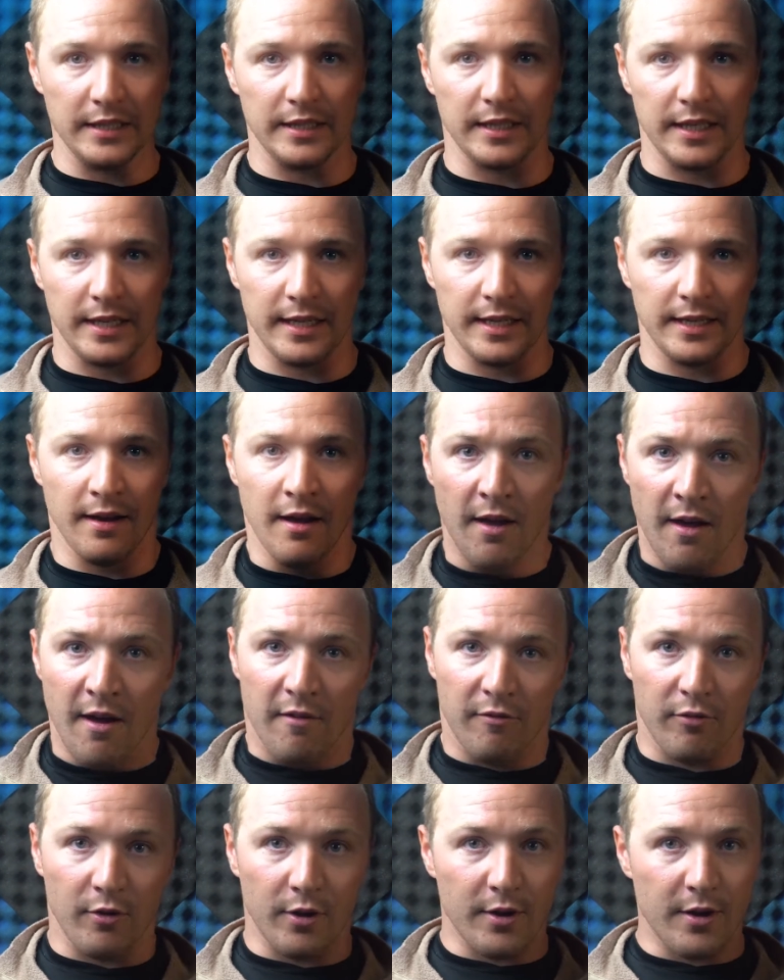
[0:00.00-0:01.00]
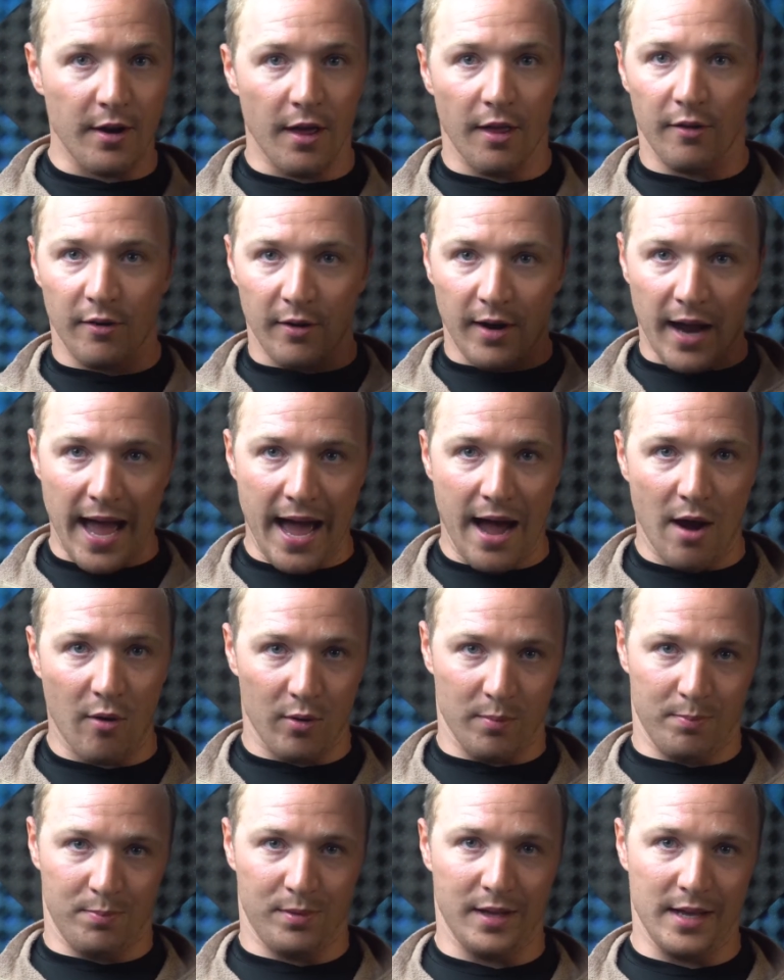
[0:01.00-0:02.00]
gun for another
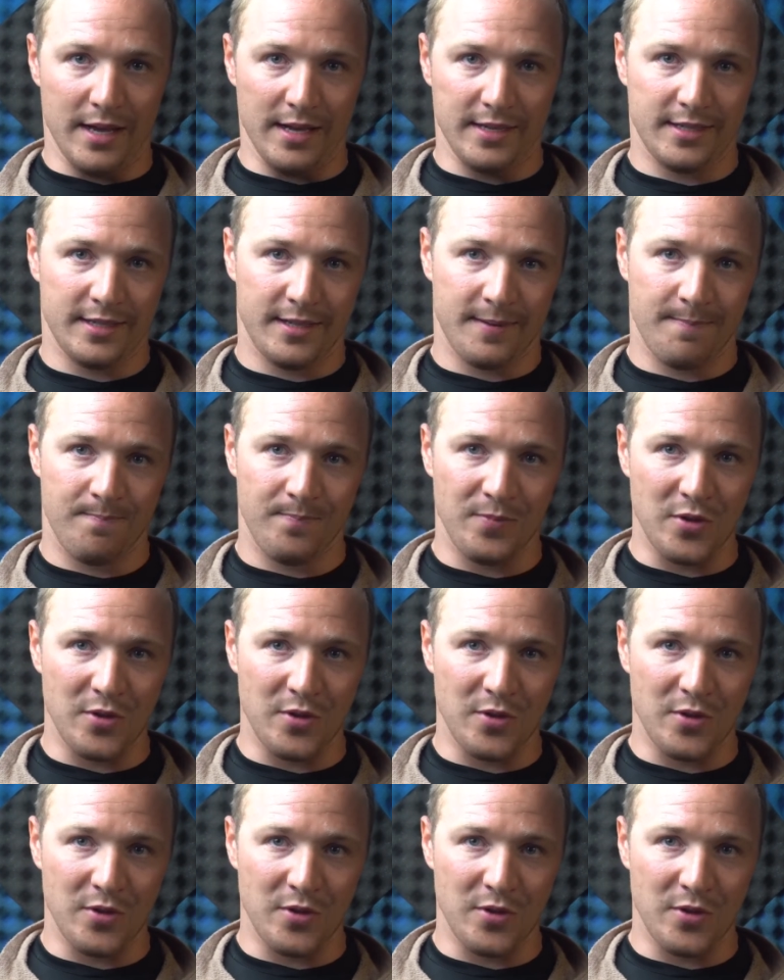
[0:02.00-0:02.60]
hour plus.